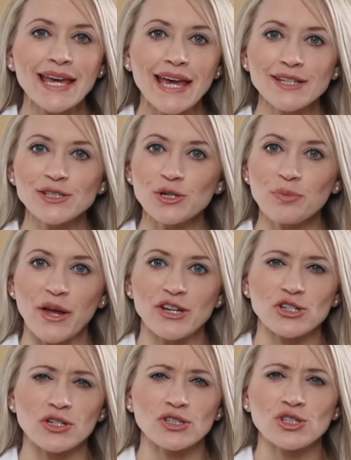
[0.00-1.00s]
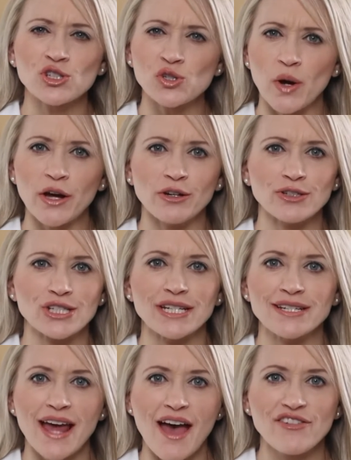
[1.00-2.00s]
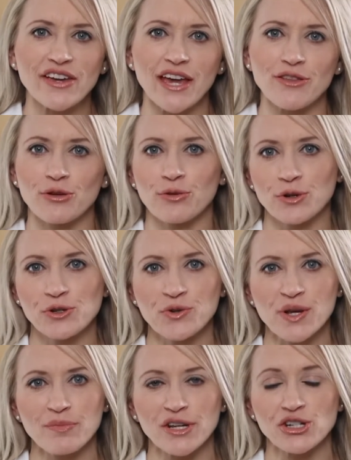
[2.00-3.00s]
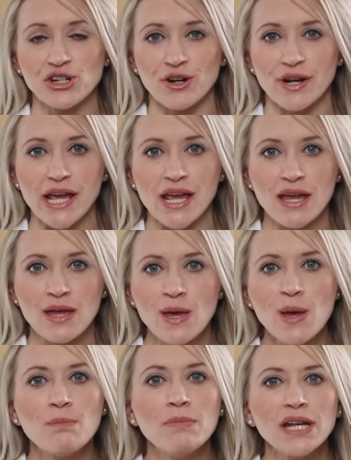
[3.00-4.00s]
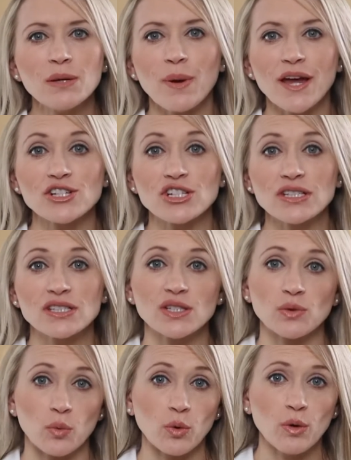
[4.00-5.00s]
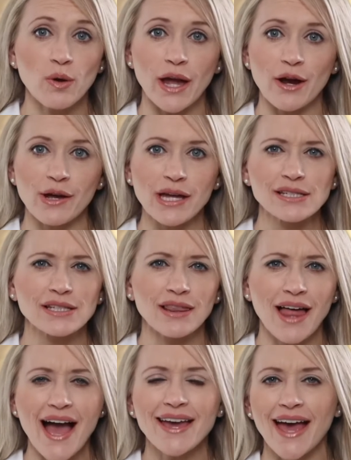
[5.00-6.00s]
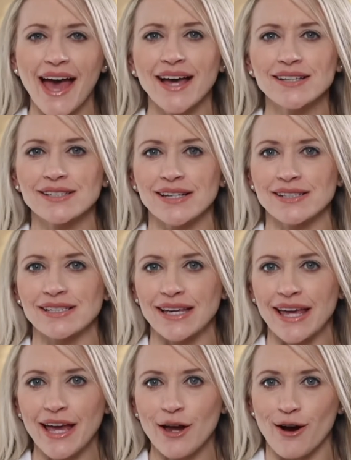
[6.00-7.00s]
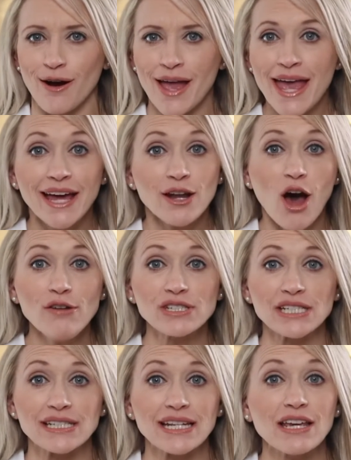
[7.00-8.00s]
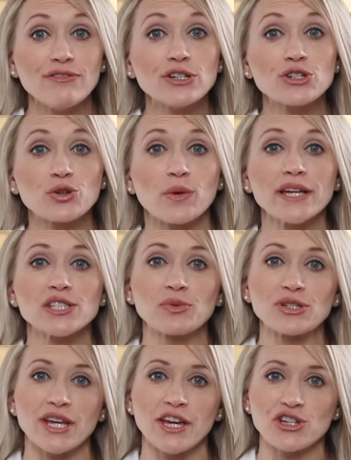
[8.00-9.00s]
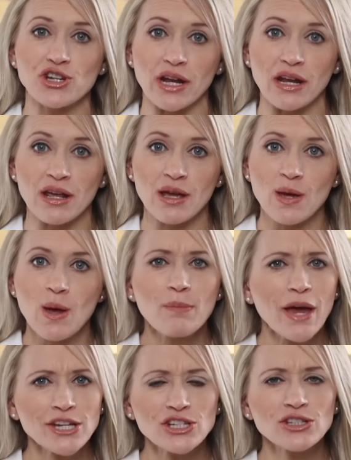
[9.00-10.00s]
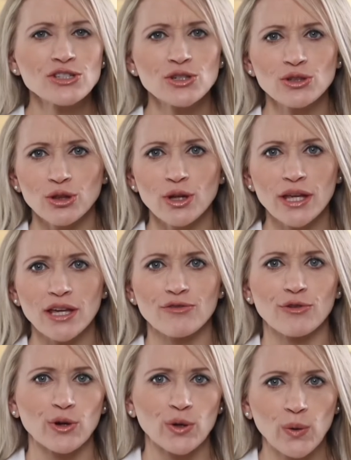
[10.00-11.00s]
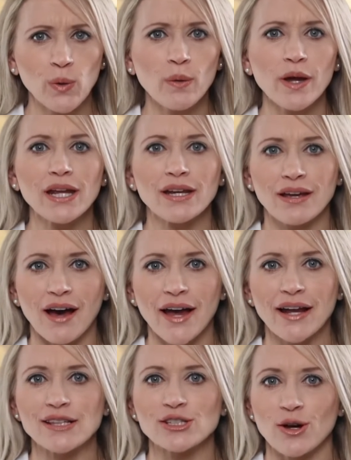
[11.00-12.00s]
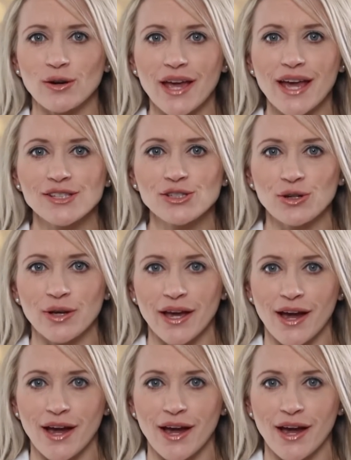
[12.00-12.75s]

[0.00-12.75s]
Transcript: Cancer patients struggle to navigate through their treatment journey. Many patients in rural areas lack access to care and often even transportation. Patients are looking for curated guidance on cancer